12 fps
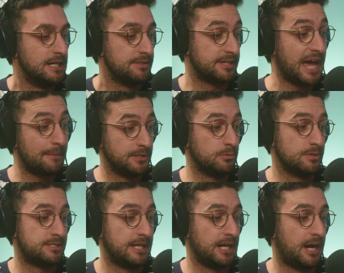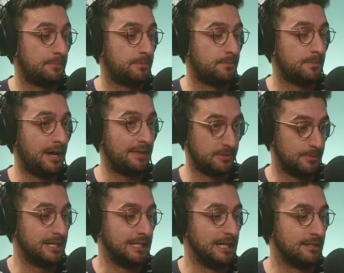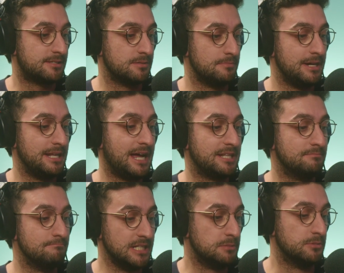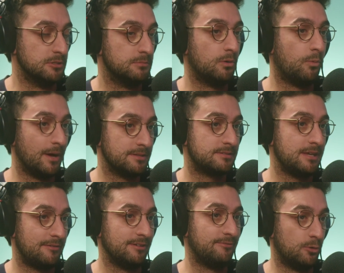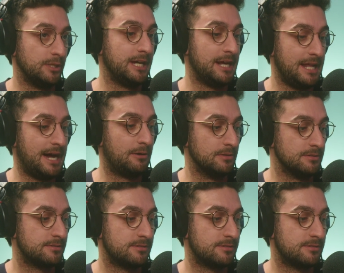The cabinet was set up at the beginning to meet at a minimum once every 48 hours.